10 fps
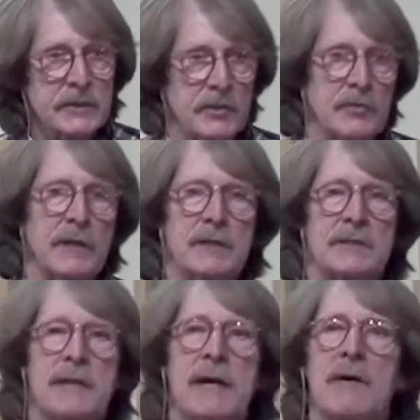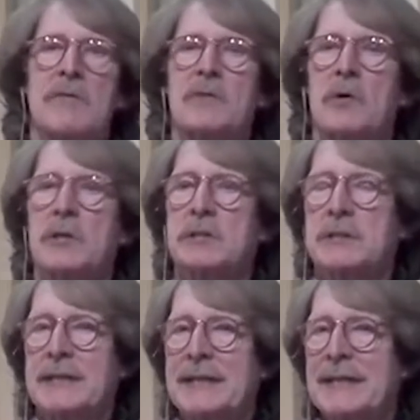Greece. Now, of course,
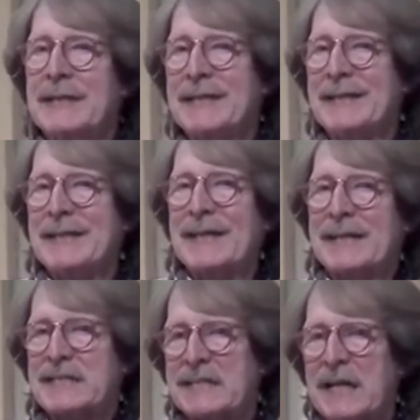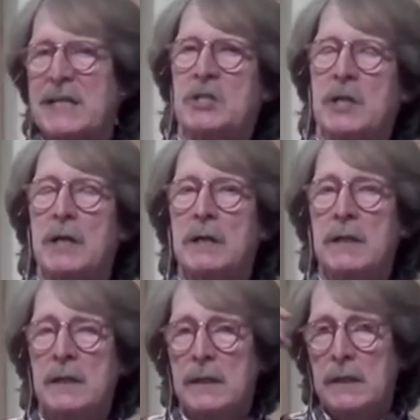in the extension,
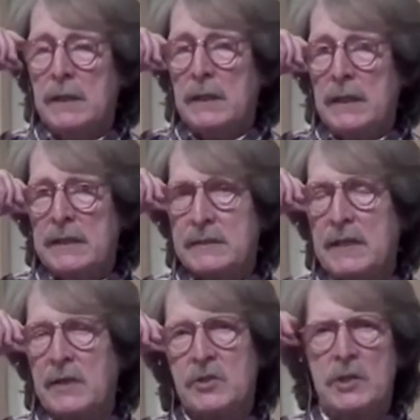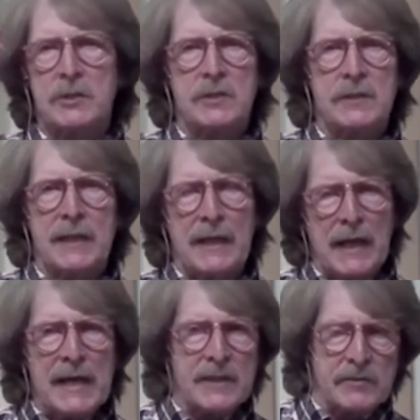it's not just that it
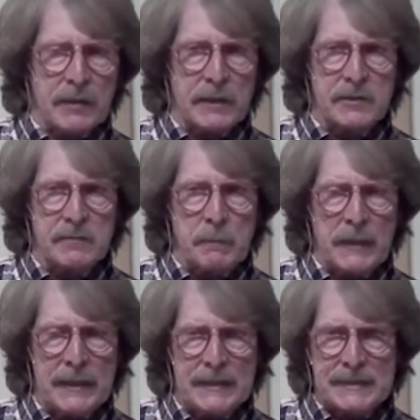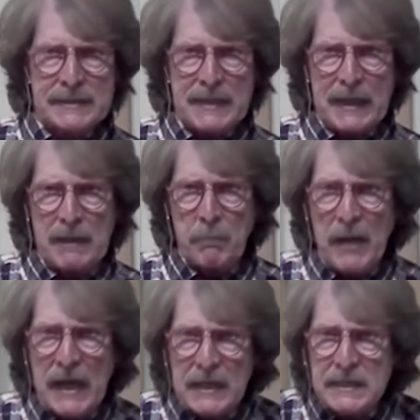liked Greece, but it's that it
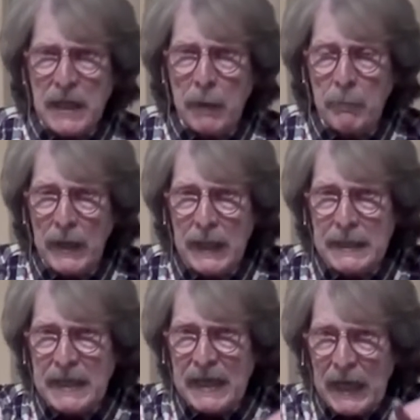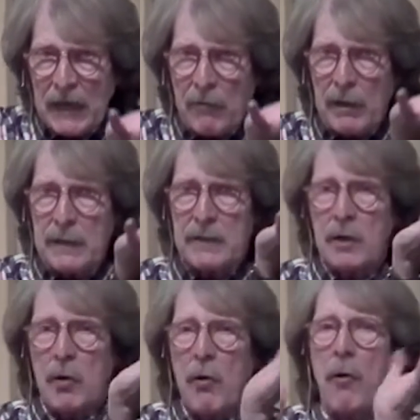picked up and carried the
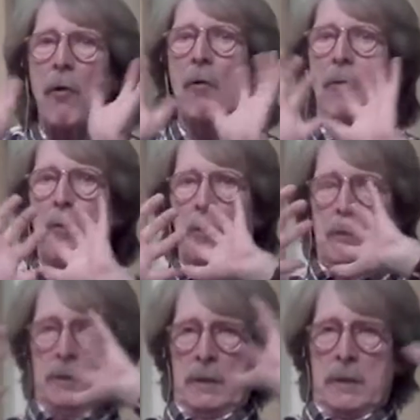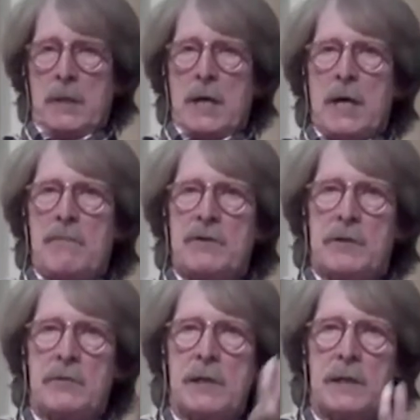whole of the
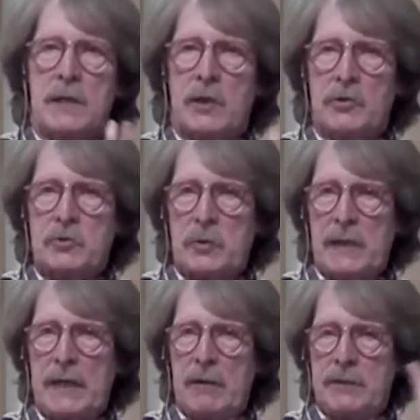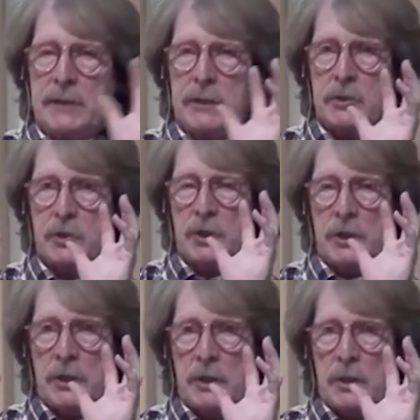Greek cultural heritage
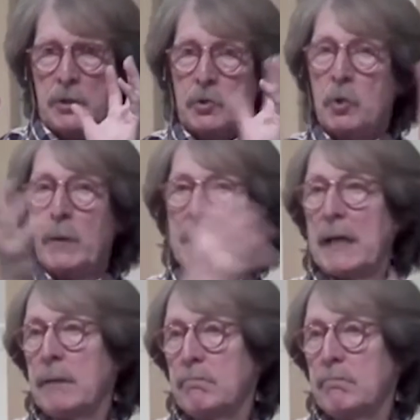to Italy